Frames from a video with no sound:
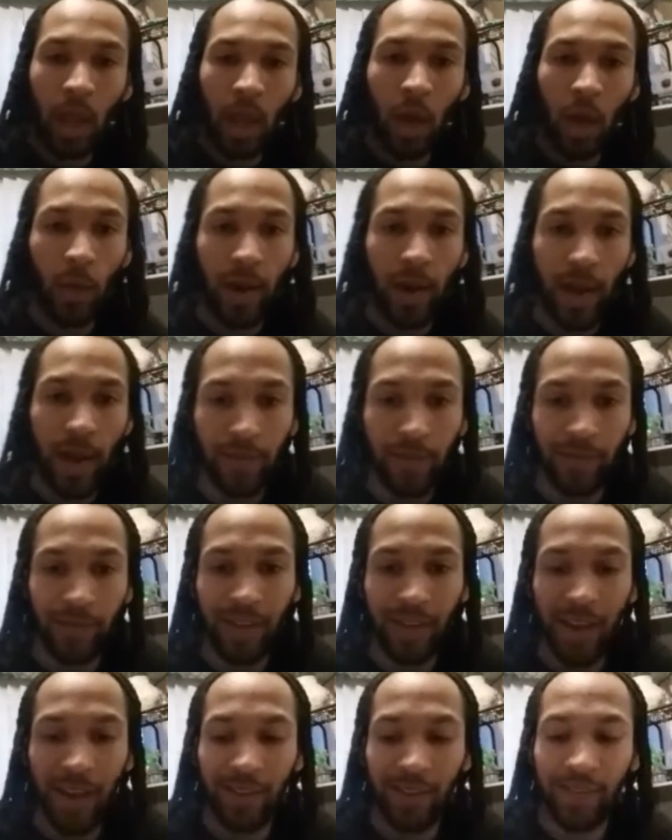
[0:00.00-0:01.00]
And what I have
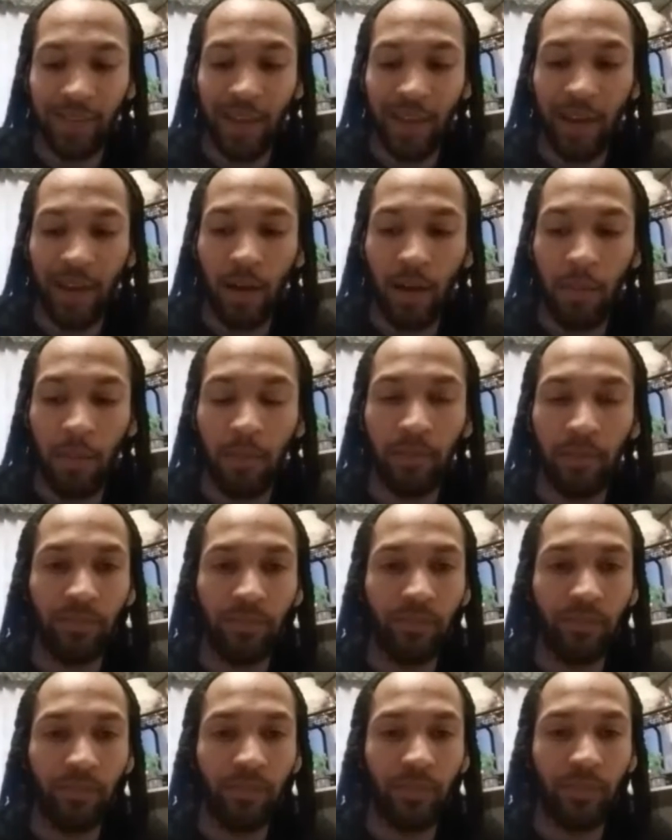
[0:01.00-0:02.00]
to say is that
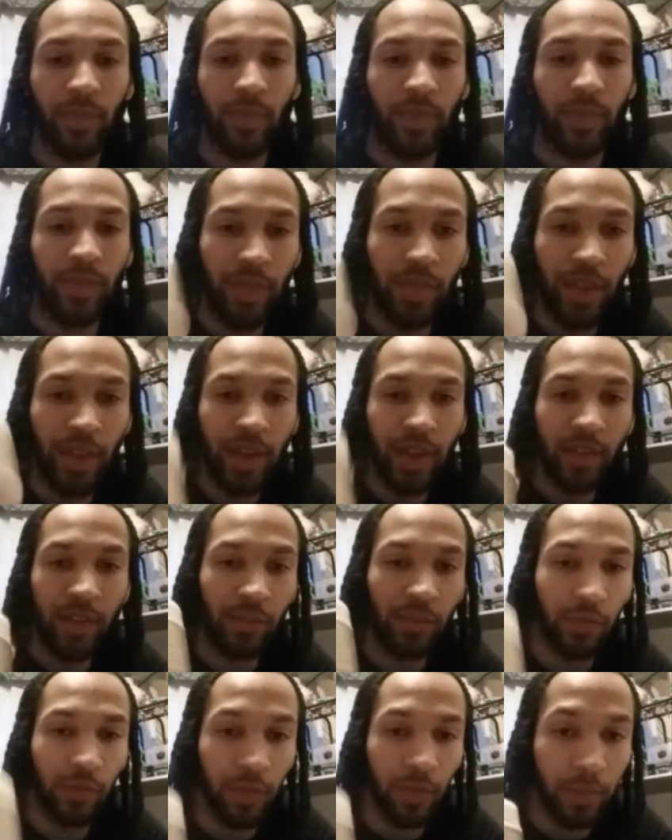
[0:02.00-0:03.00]

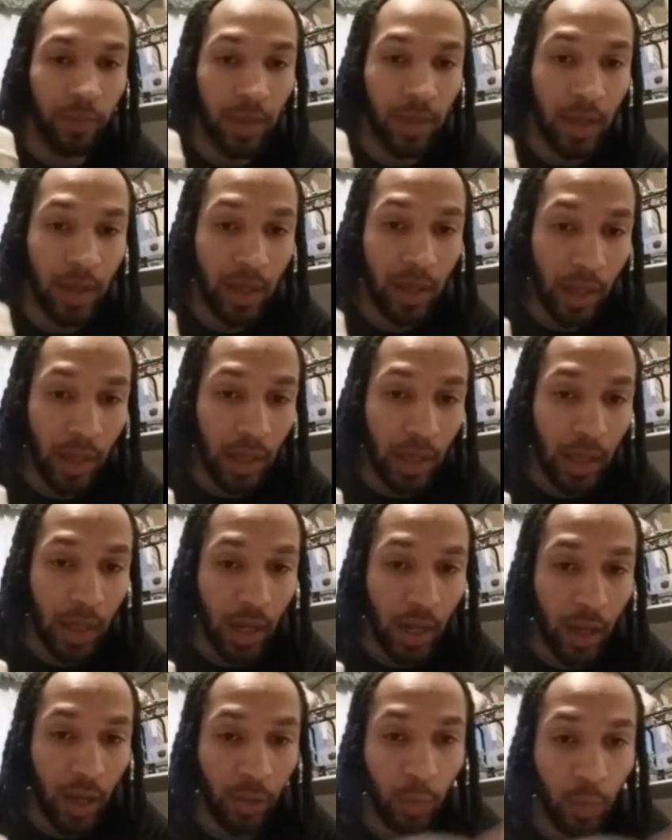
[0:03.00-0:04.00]
this for me
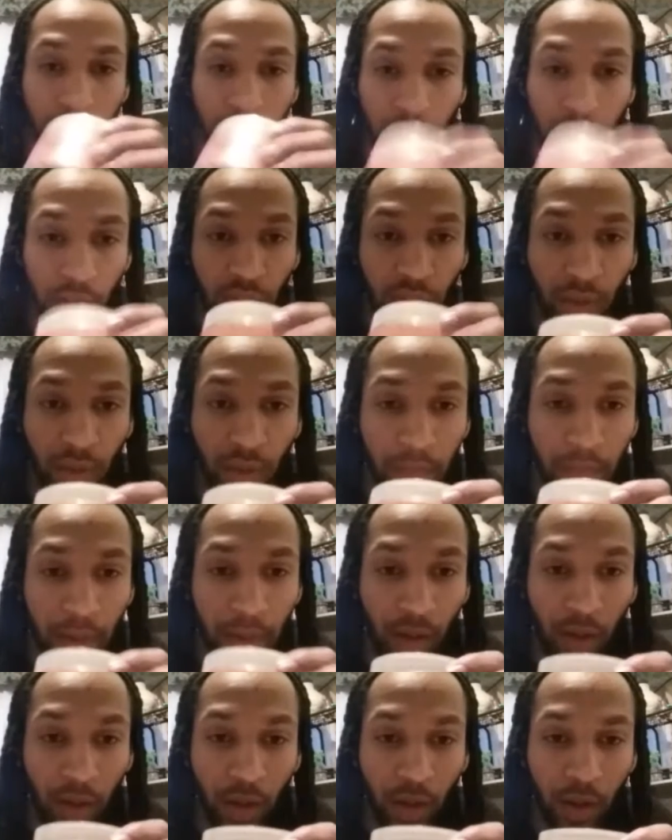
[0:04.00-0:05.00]
is what this should have
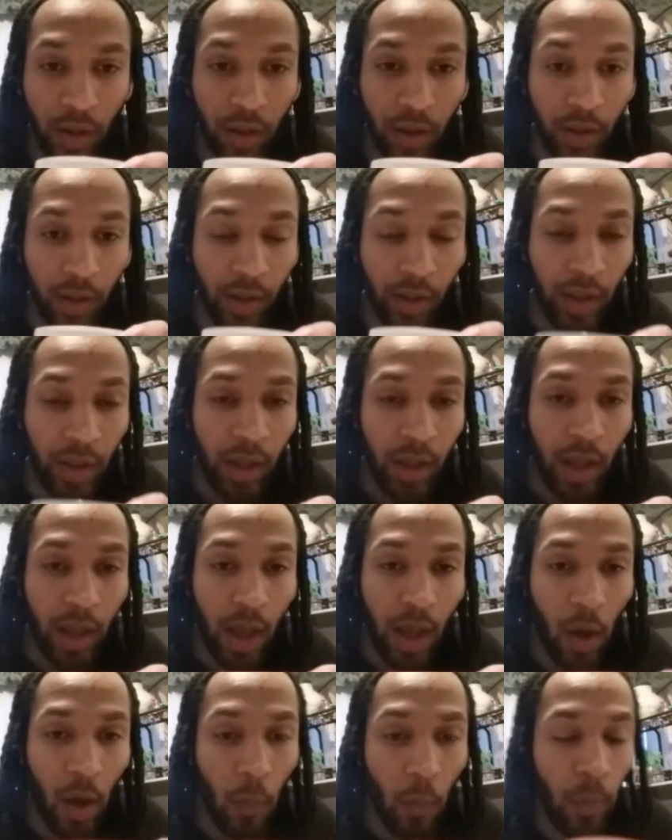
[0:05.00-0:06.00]
been all
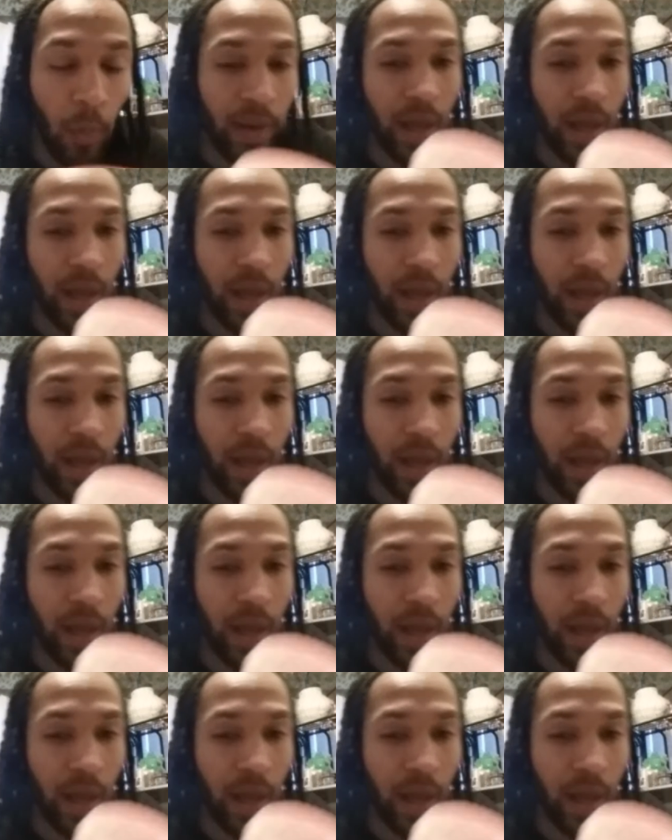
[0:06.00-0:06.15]
along.